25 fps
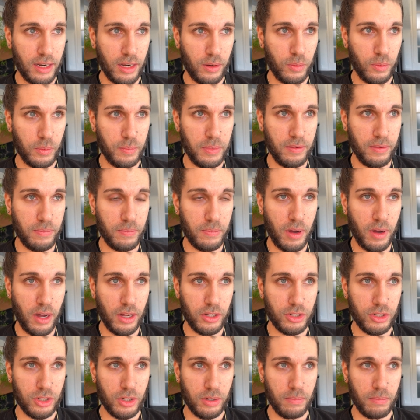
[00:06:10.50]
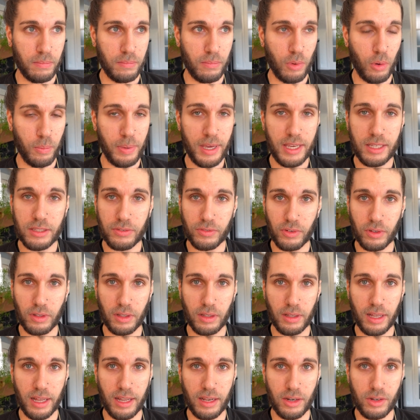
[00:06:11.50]
it would be much more
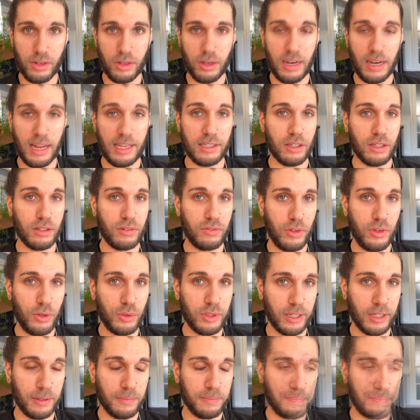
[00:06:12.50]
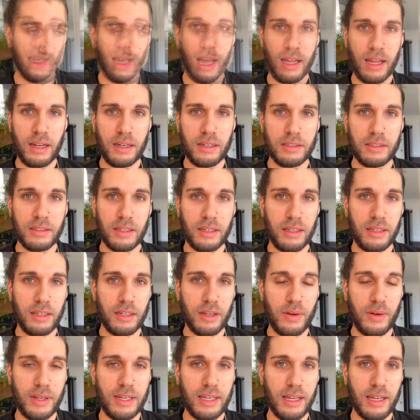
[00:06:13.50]
peaceful and less confusing. And you
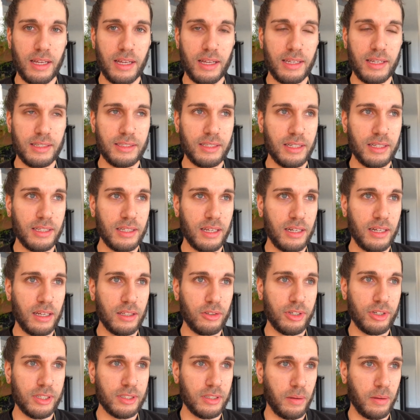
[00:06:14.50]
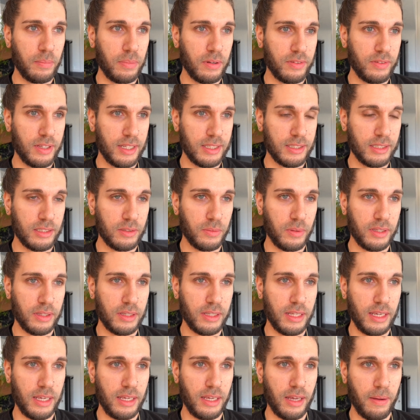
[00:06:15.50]
know, and it's an, another example of this is
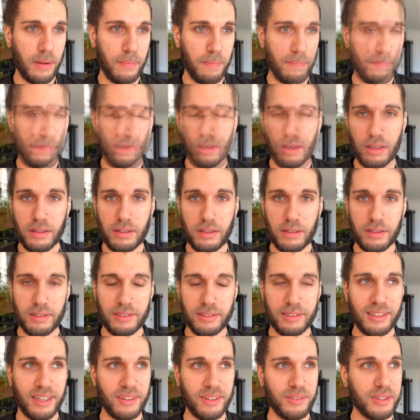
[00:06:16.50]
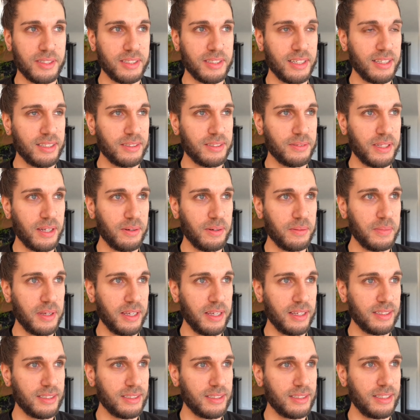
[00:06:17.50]
with the um, uh, the how do I say this without
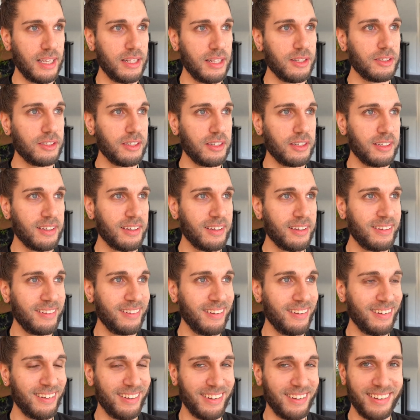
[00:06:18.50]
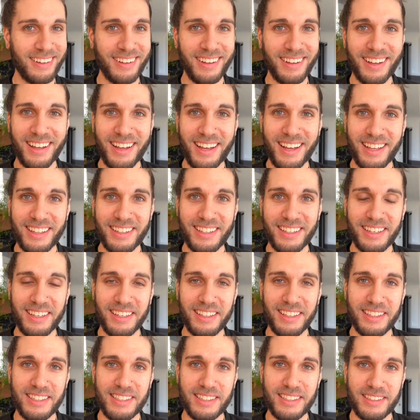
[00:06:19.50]
being censored?
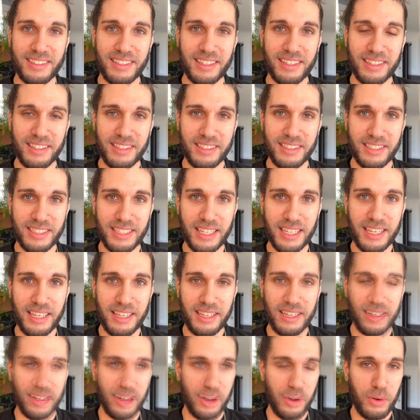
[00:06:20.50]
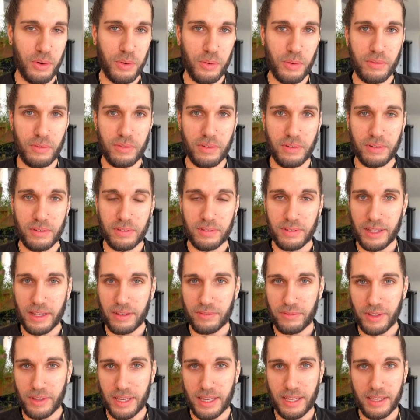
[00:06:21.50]
the the C O
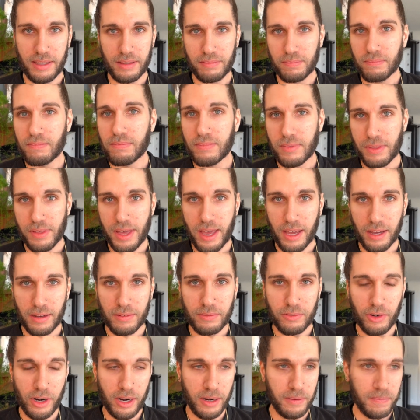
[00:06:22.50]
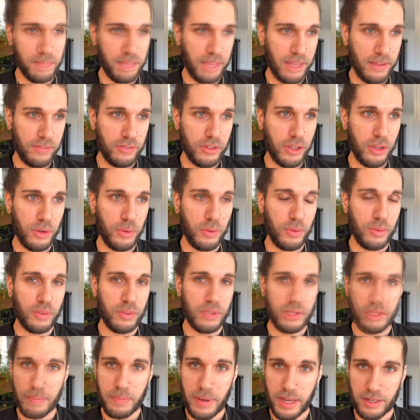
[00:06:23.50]
V thing, right? If you
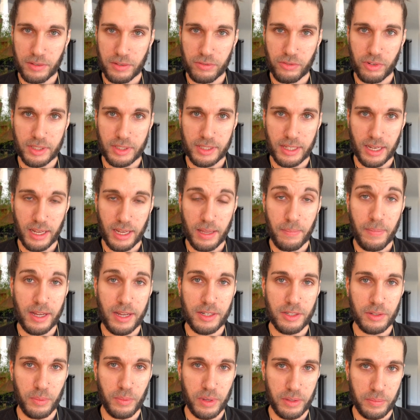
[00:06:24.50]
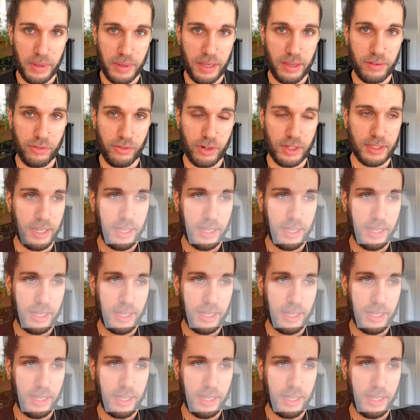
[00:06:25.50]
just imagine for a sec, imagine with me for a